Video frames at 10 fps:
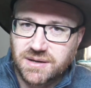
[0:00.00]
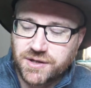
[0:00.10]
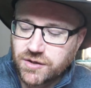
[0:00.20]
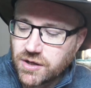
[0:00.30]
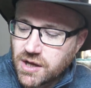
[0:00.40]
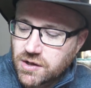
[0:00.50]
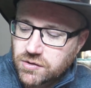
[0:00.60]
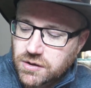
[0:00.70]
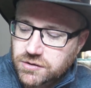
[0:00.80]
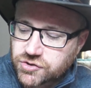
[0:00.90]
I mean,
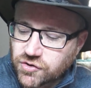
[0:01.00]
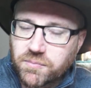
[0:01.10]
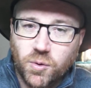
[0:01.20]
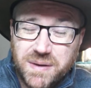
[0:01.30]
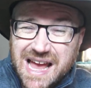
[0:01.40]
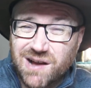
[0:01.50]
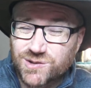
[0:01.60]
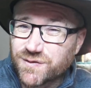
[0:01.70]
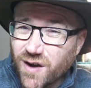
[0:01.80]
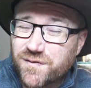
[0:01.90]
Trump will be out
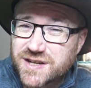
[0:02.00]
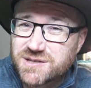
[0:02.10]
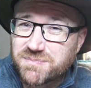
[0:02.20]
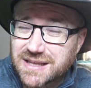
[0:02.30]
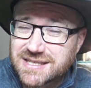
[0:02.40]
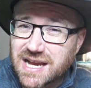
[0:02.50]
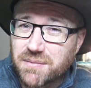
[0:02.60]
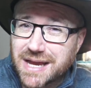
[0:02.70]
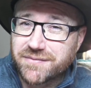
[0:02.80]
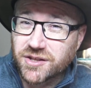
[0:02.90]
of office by the time we
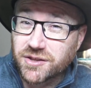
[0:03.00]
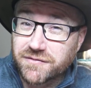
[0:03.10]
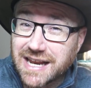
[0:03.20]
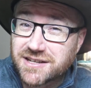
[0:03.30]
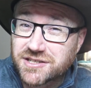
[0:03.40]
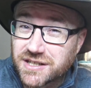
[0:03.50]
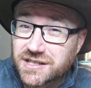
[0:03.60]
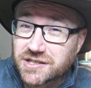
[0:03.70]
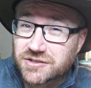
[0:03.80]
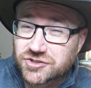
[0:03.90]
have another election in this
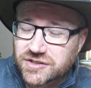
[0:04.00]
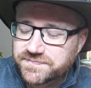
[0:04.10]
country.